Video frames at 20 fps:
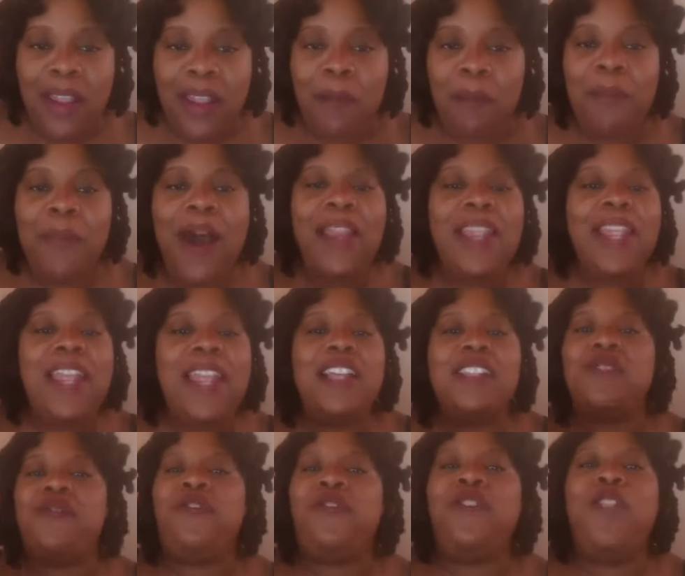Money
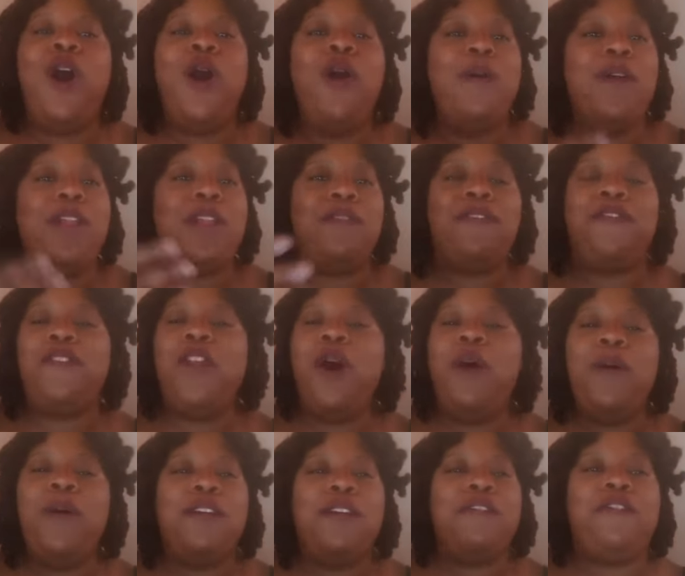is flowing and
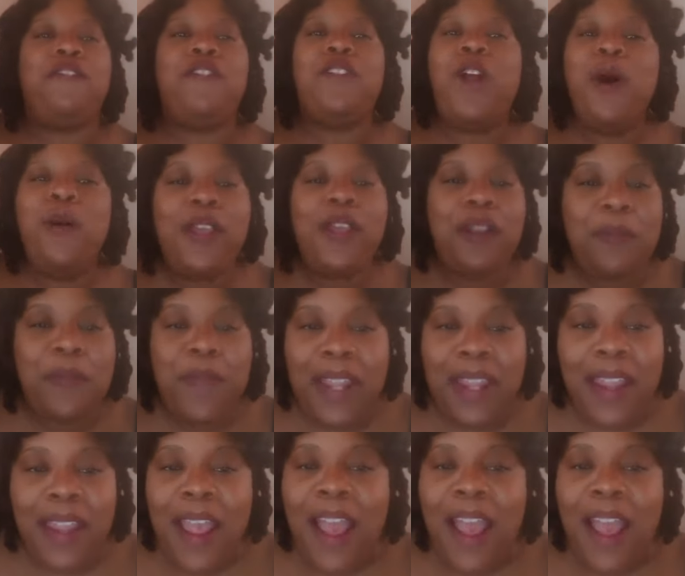flowing and flowing to me.